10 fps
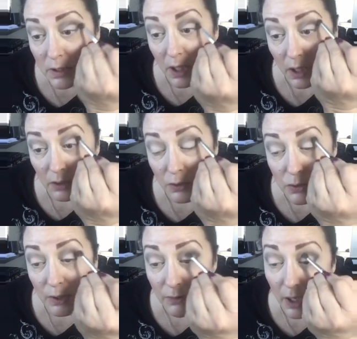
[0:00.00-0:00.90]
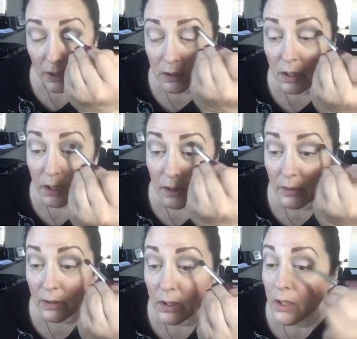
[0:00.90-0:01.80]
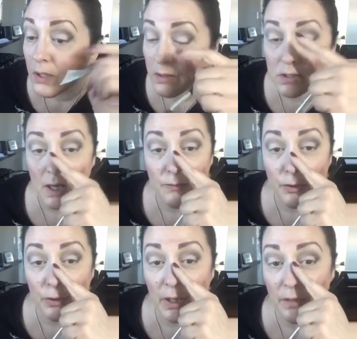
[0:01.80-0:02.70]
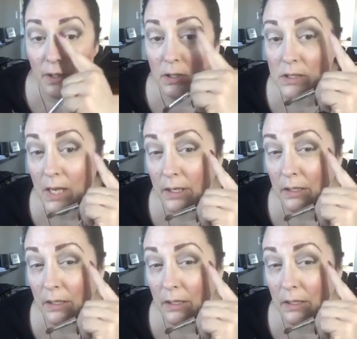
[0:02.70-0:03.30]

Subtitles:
color, so I've got kind of the softer gray on the inside,